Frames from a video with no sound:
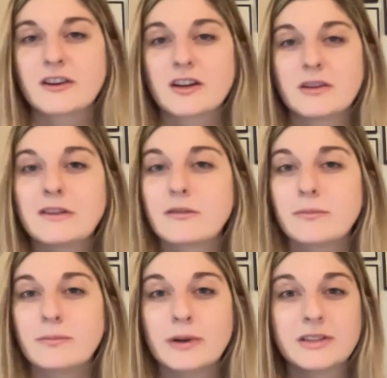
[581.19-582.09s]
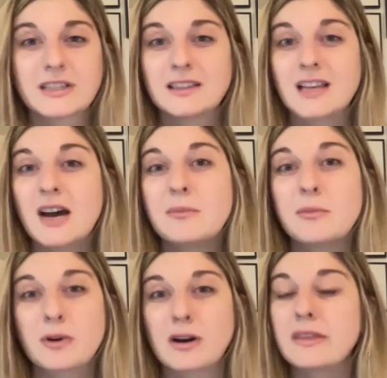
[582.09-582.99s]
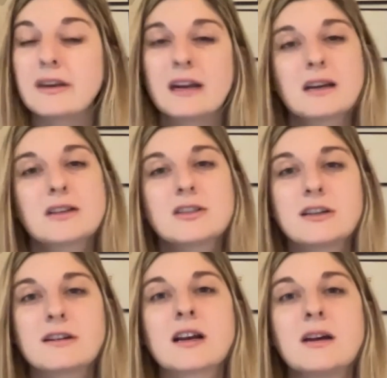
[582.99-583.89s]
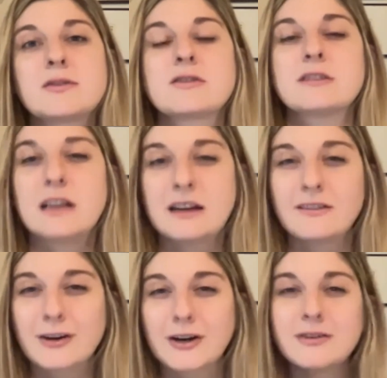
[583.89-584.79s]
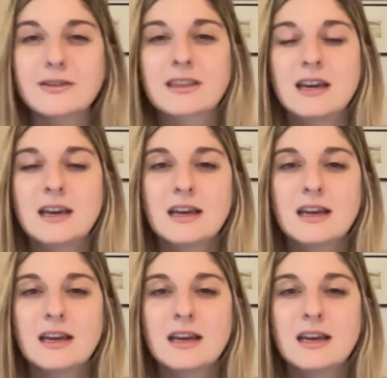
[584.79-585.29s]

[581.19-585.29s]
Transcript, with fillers: They're going to be building a lot more in the next year to come. So there's a lot of growth.